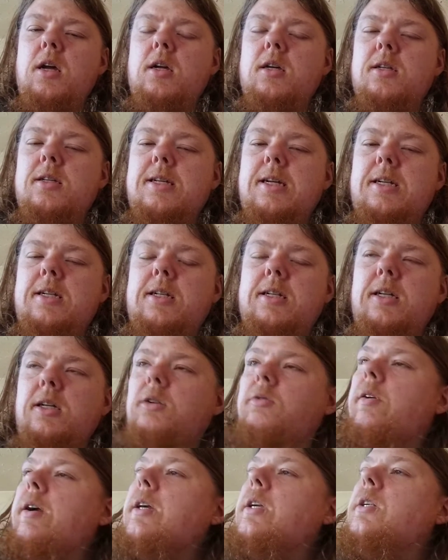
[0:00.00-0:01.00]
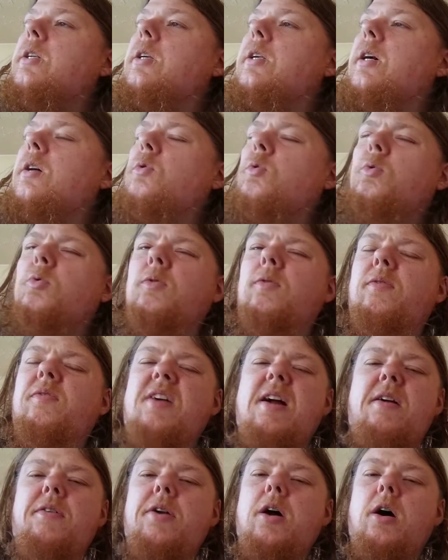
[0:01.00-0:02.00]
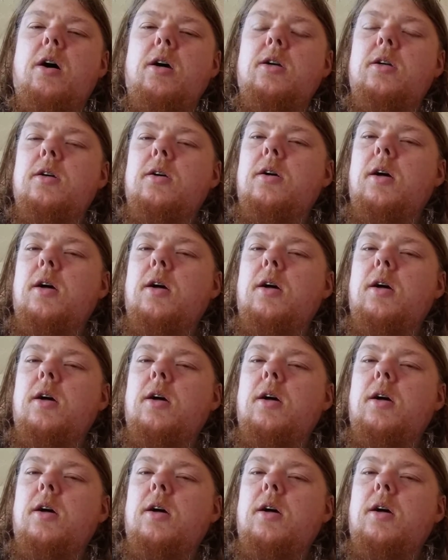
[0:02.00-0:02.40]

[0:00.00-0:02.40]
centigrade today, or Fahrenheit.